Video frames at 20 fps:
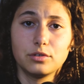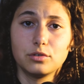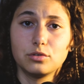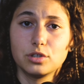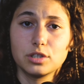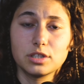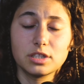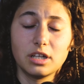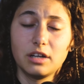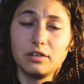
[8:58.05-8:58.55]
You
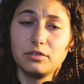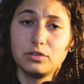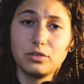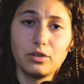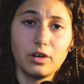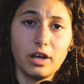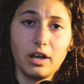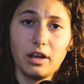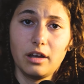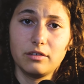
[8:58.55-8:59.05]
just have to
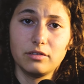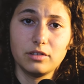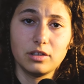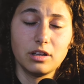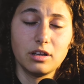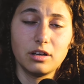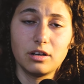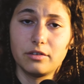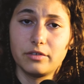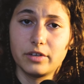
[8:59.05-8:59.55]
have a
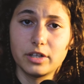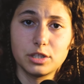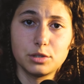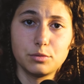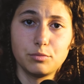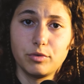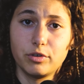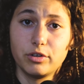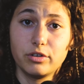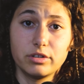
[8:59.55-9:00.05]
lot of
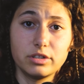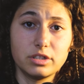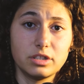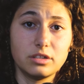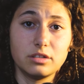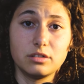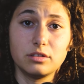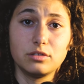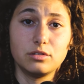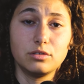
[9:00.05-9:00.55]

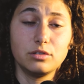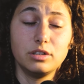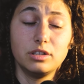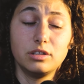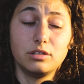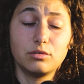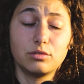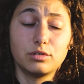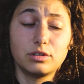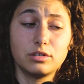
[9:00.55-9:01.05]
experiences
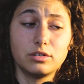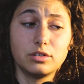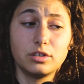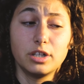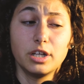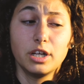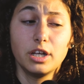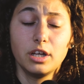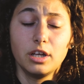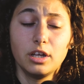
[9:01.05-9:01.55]
in order
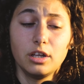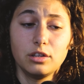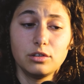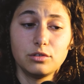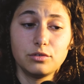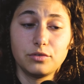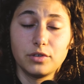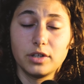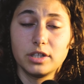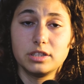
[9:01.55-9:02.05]

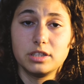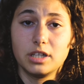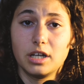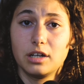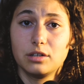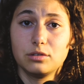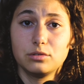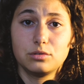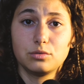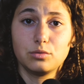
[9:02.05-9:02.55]
to find
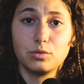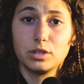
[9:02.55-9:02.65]
out